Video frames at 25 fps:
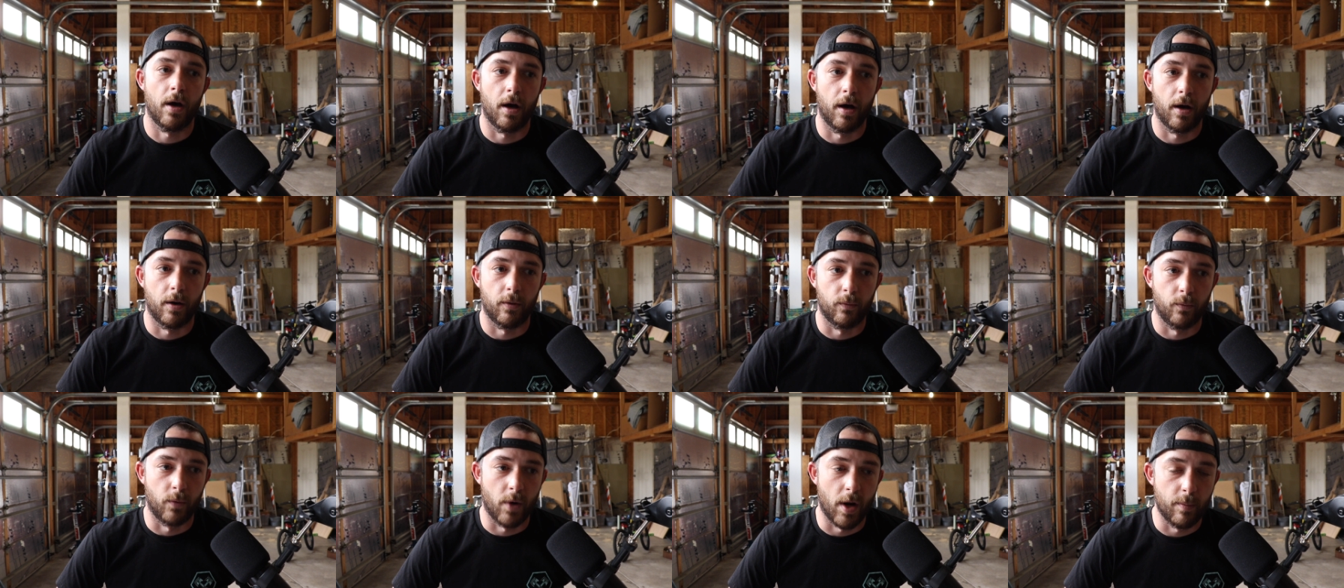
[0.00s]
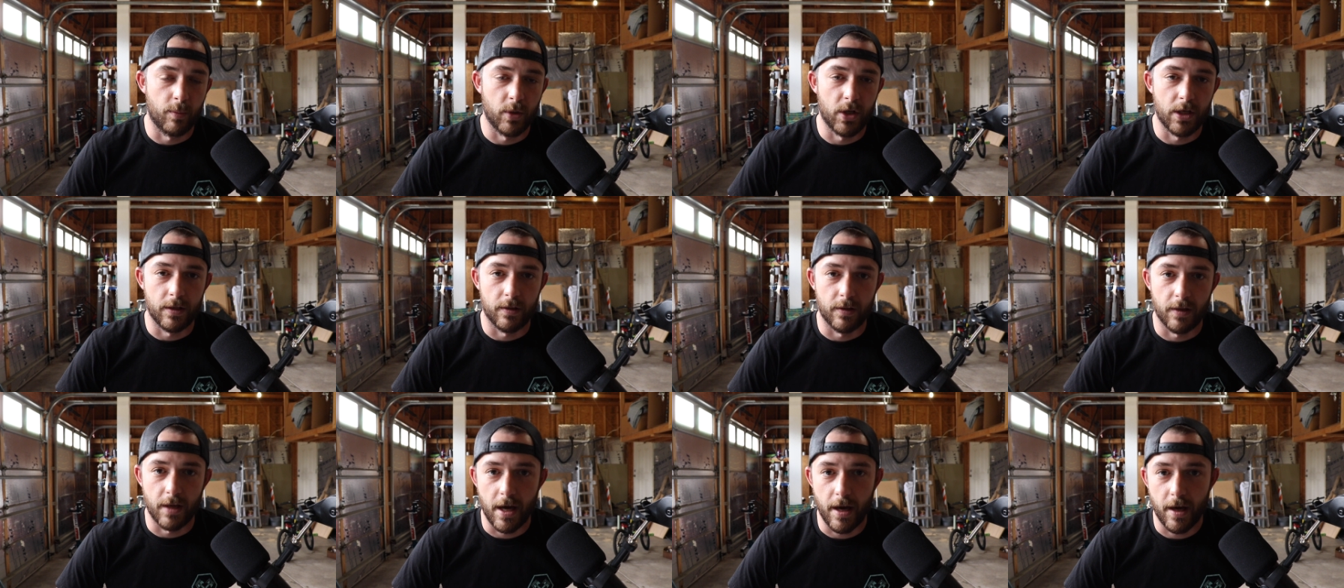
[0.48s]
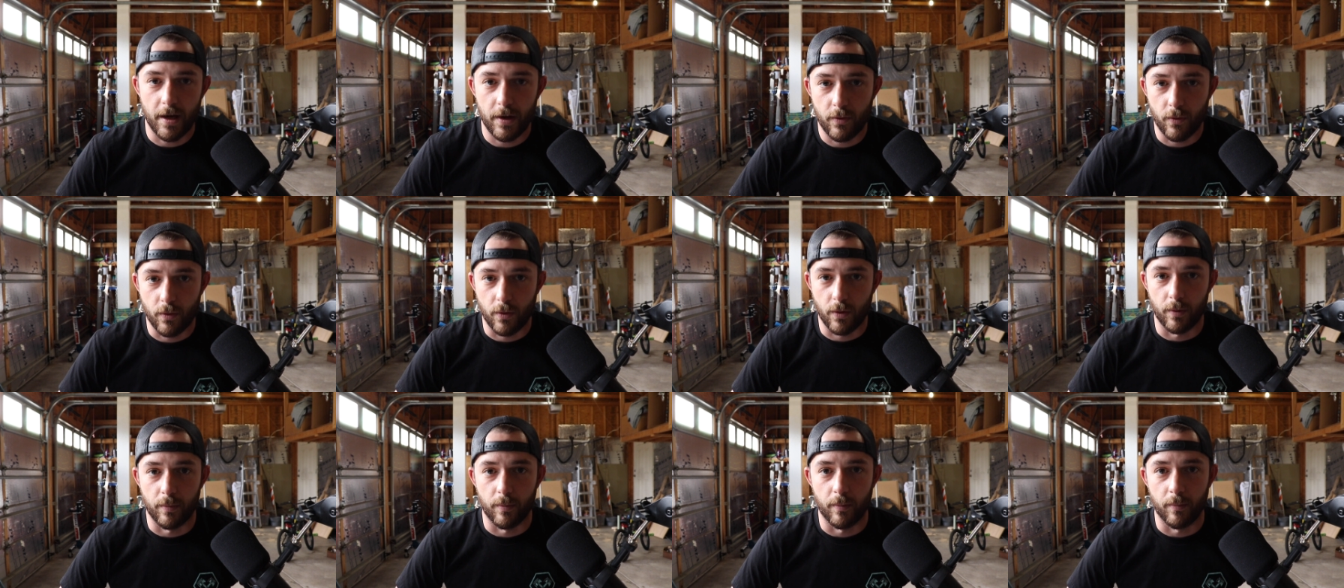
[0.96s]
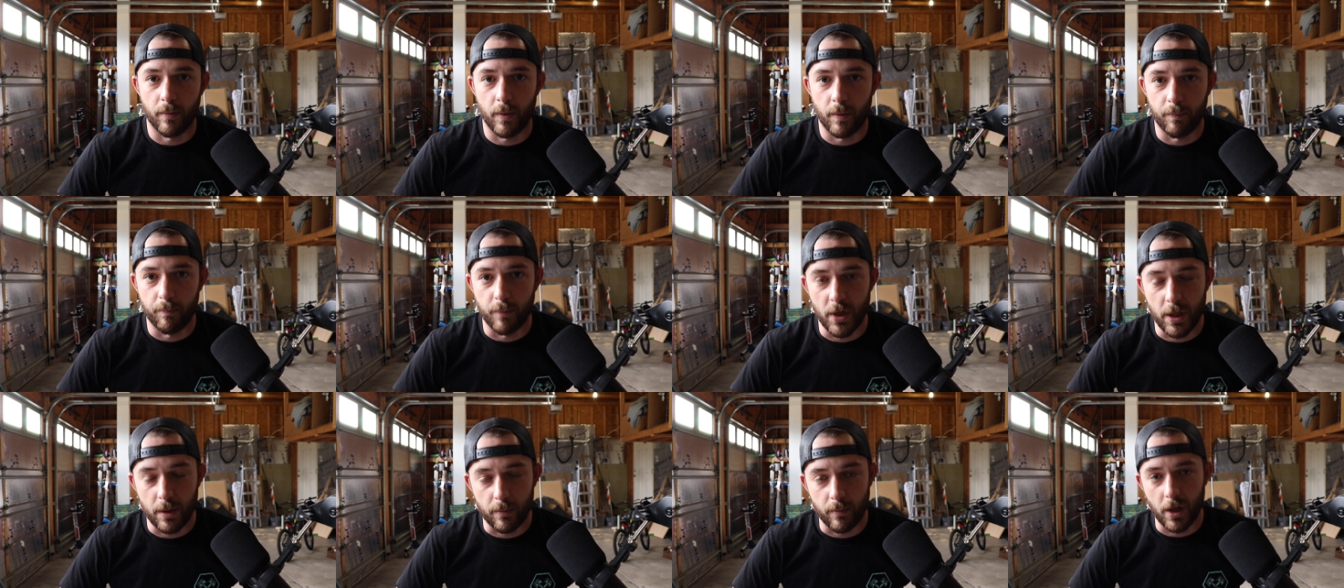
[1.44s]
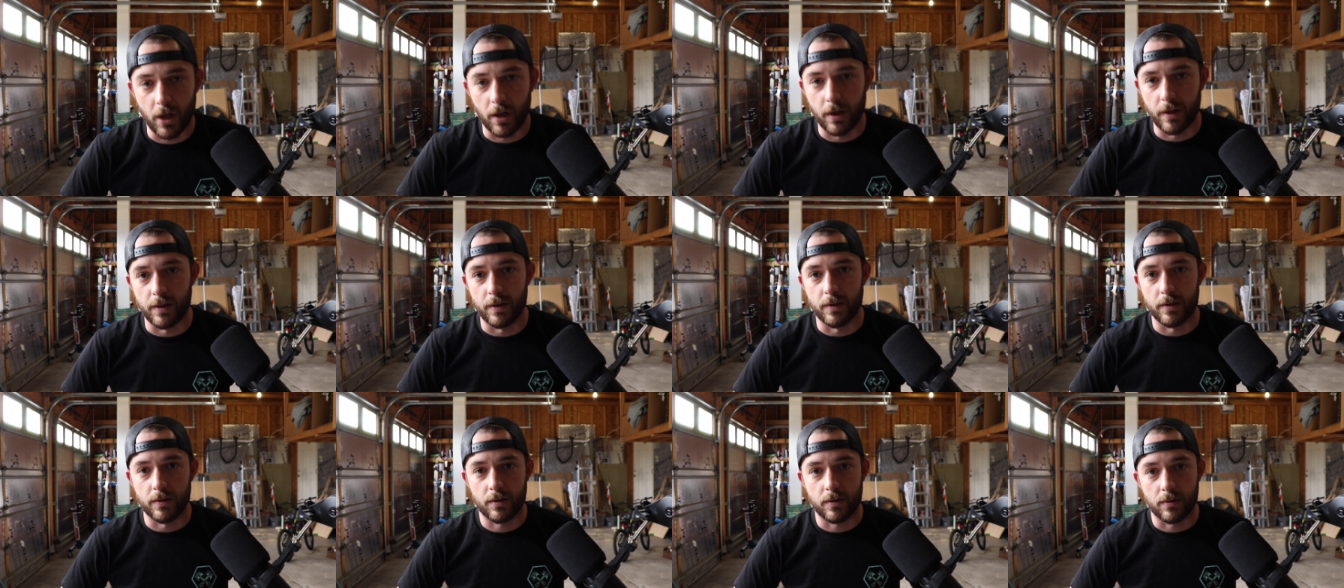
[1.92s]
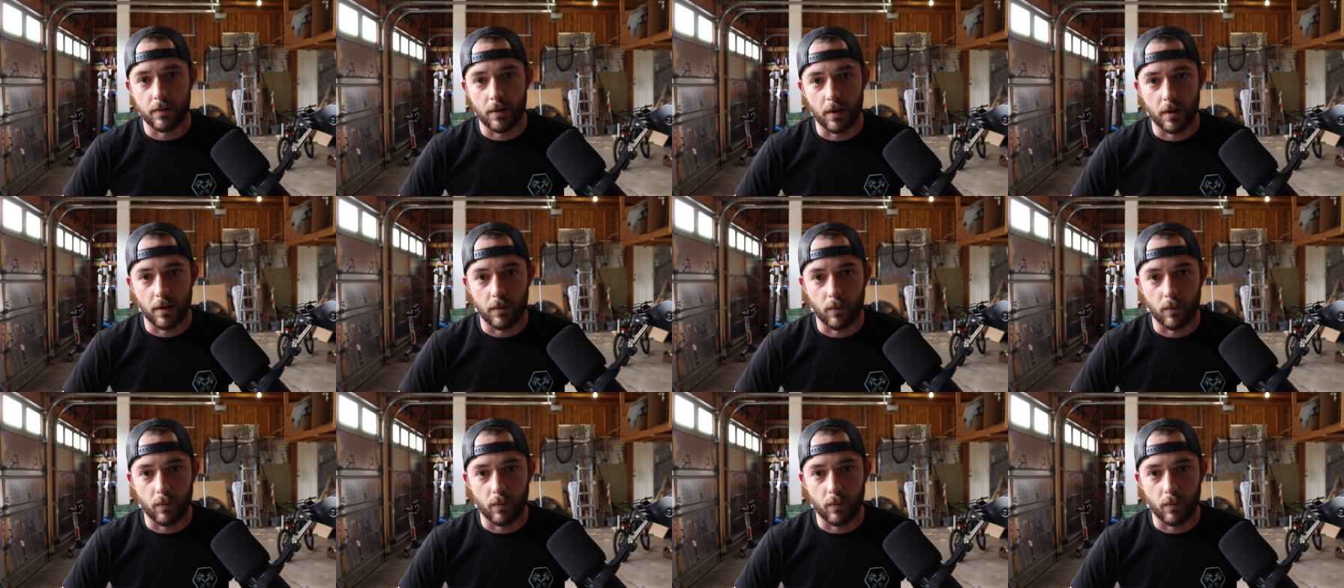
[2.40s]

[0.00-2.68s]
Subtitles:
remedy that or minimize